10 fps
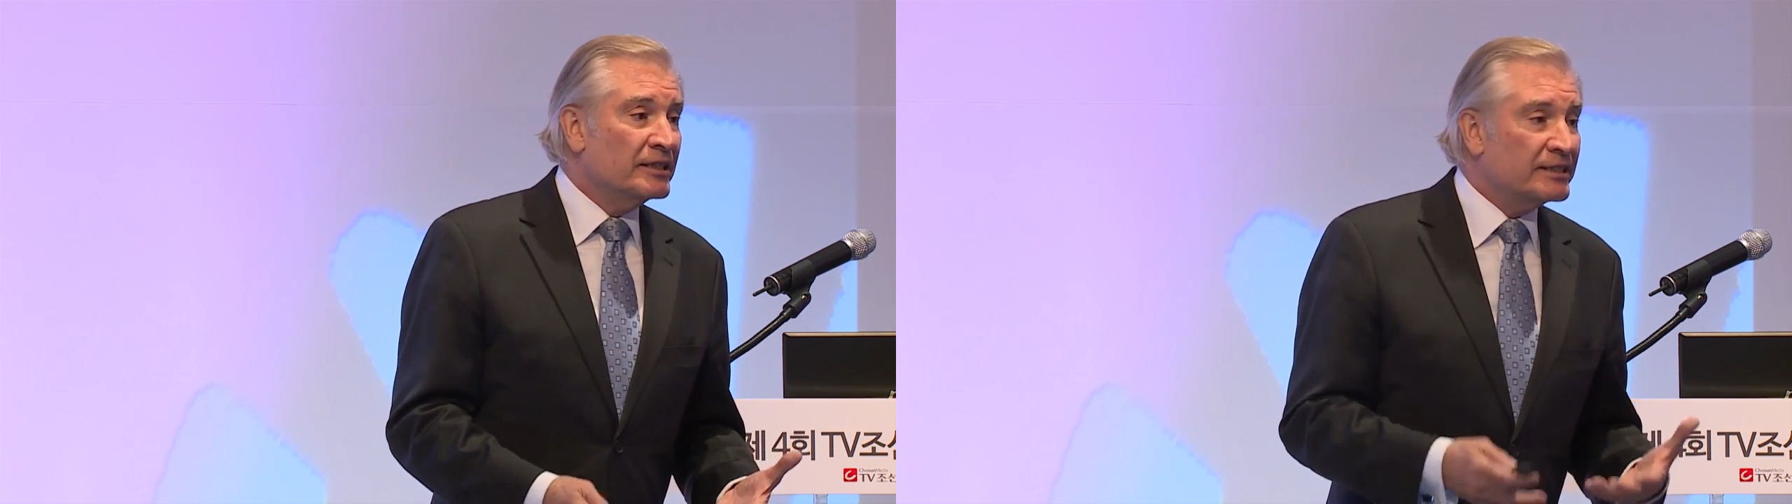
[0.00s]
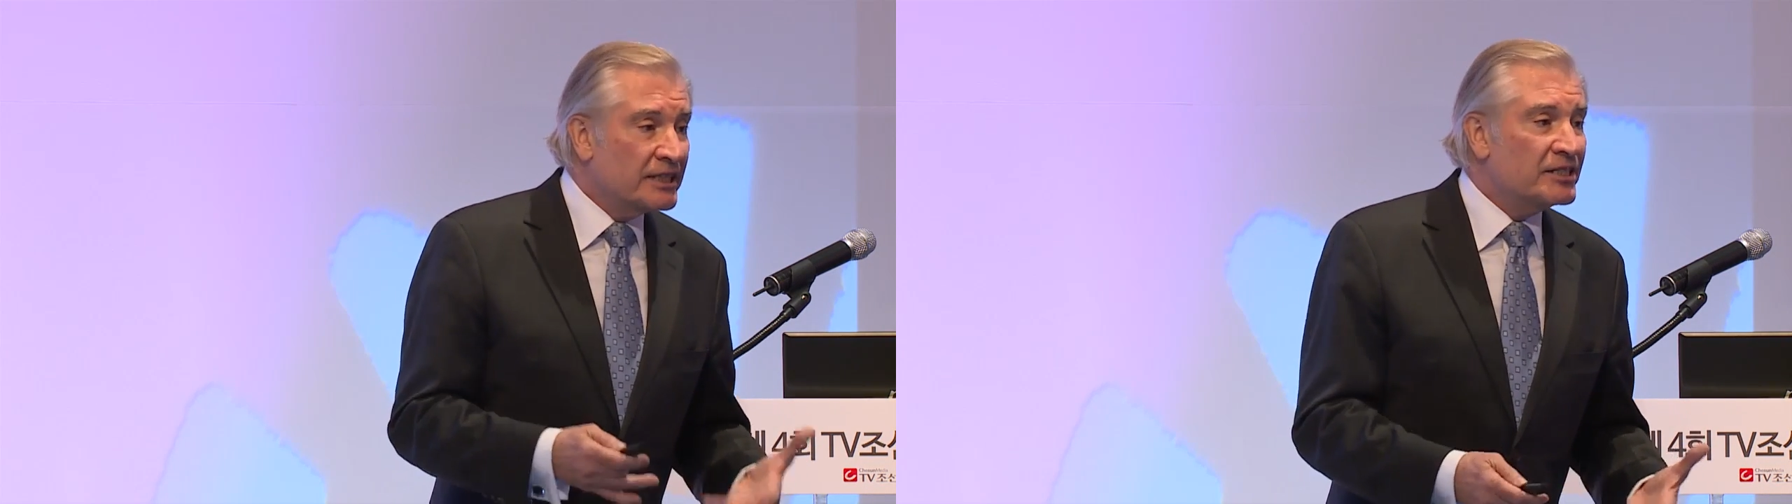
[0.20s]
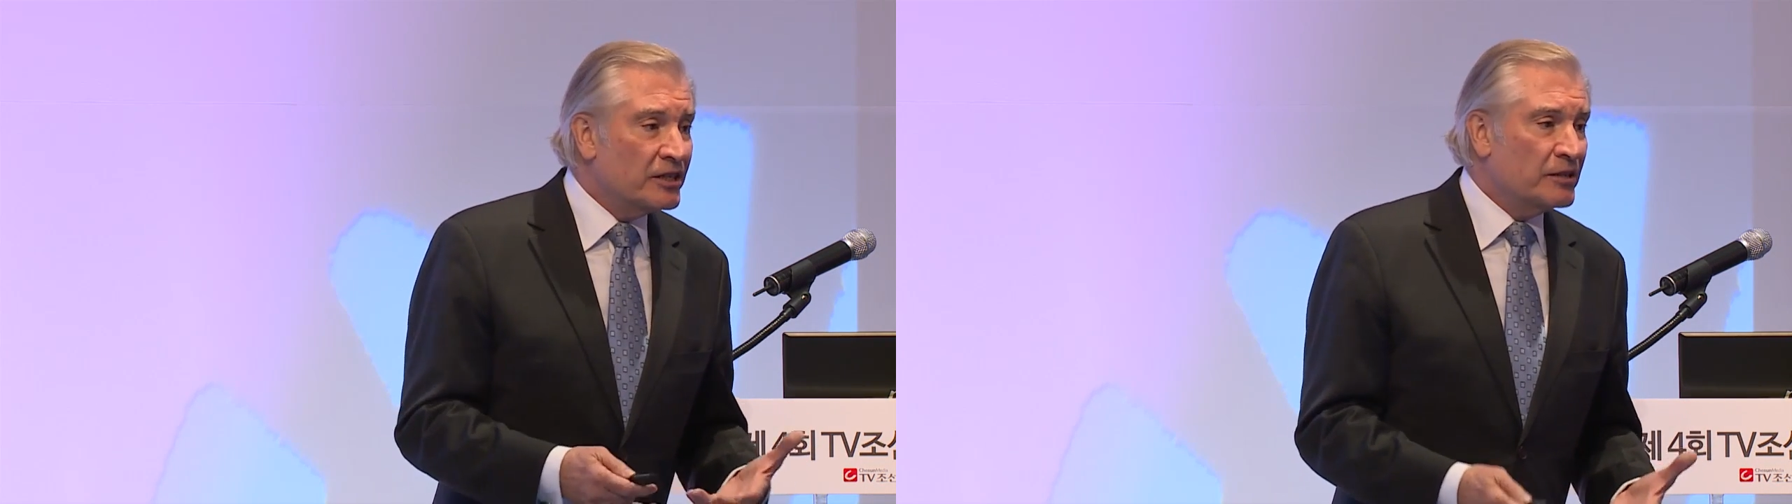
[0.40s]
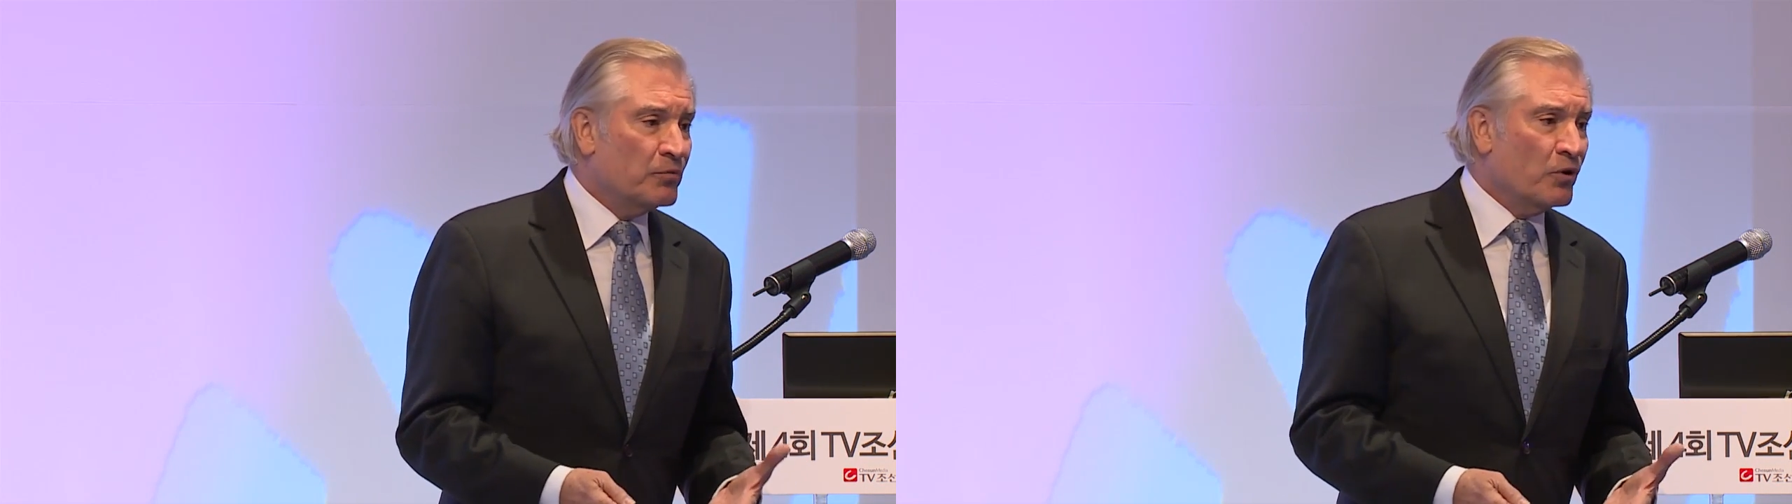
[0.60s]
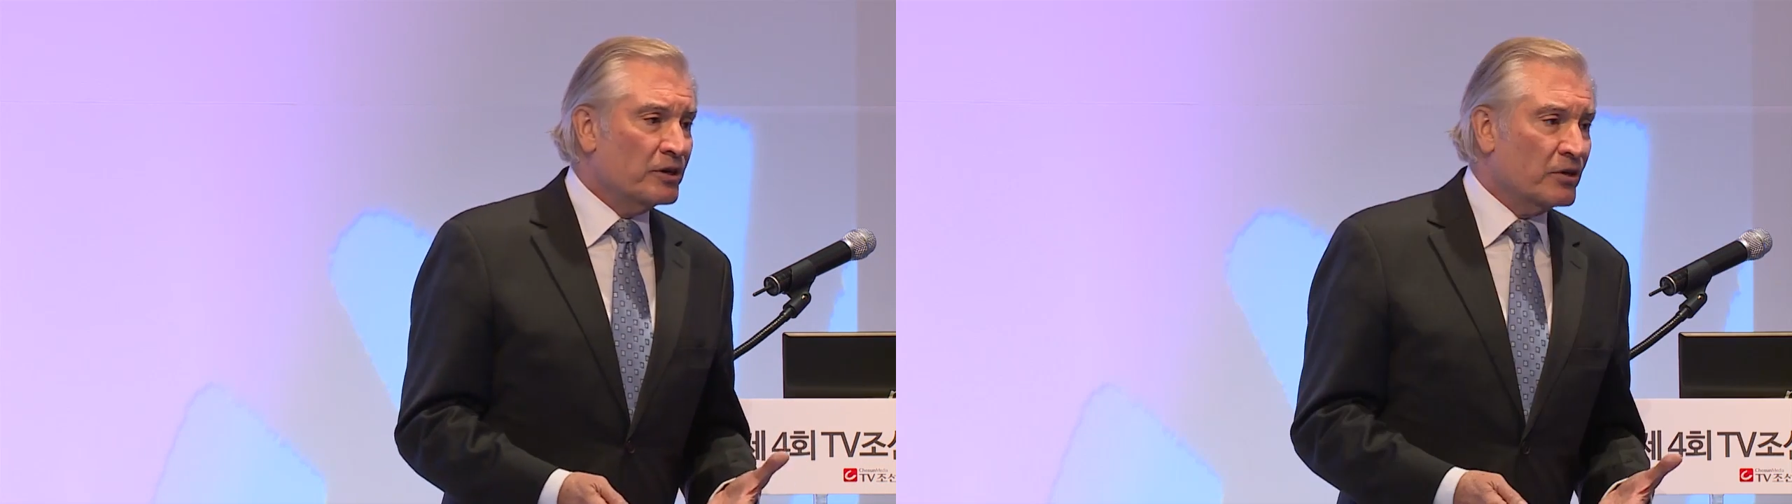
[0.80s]
These are the
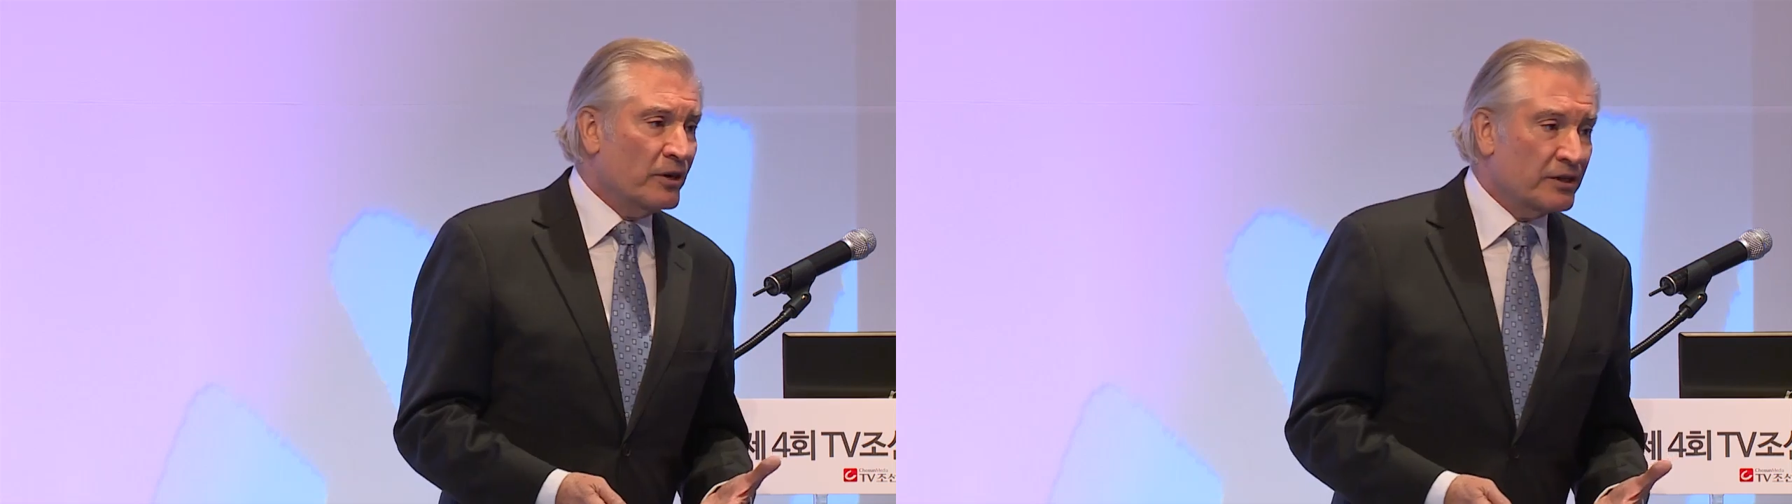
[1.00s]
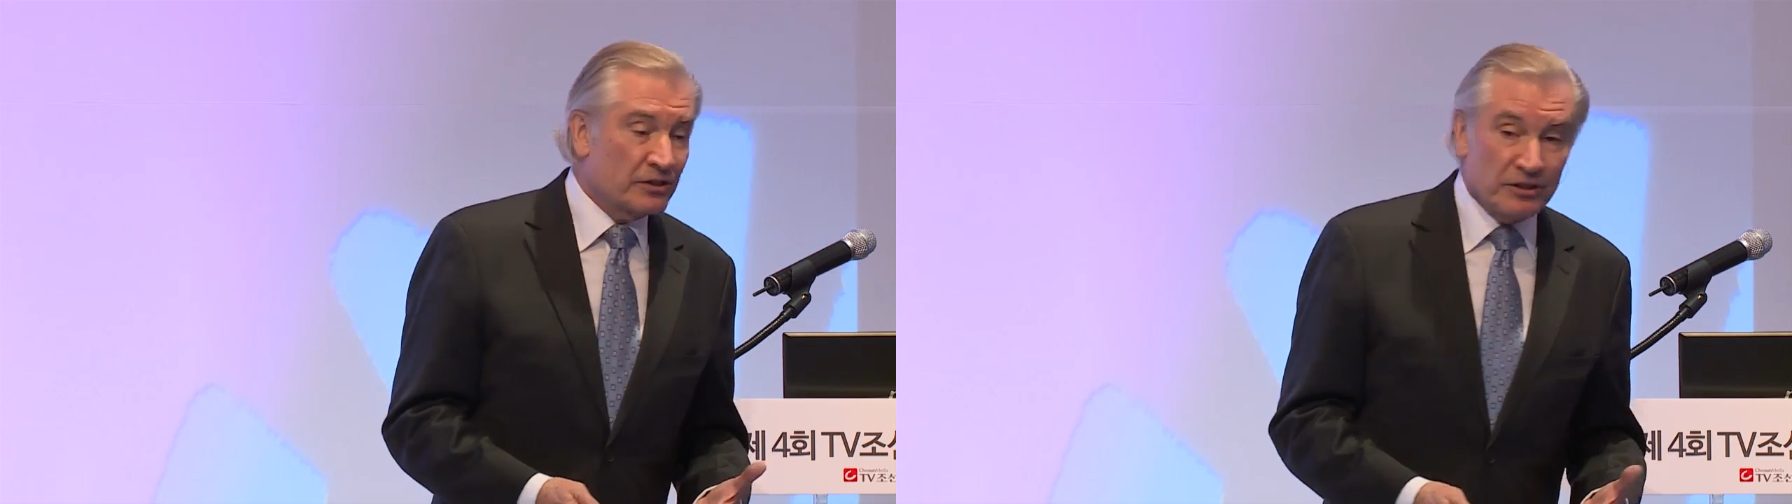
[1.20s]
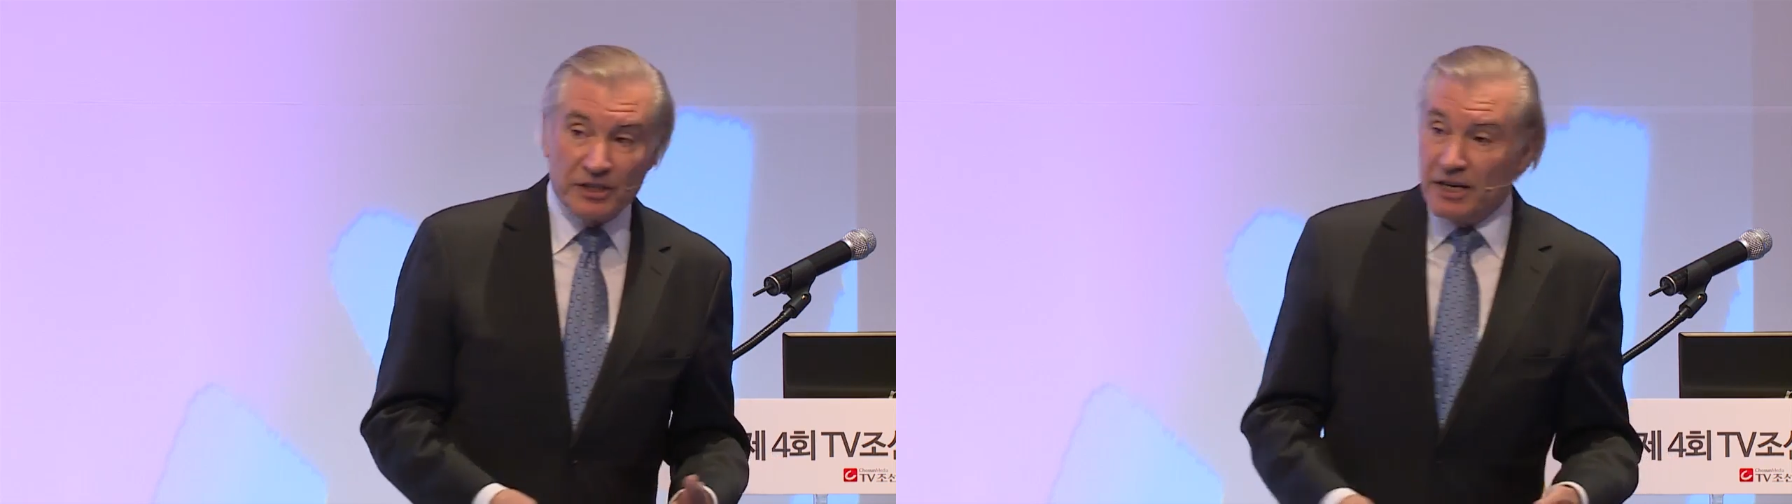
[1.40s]
important questions.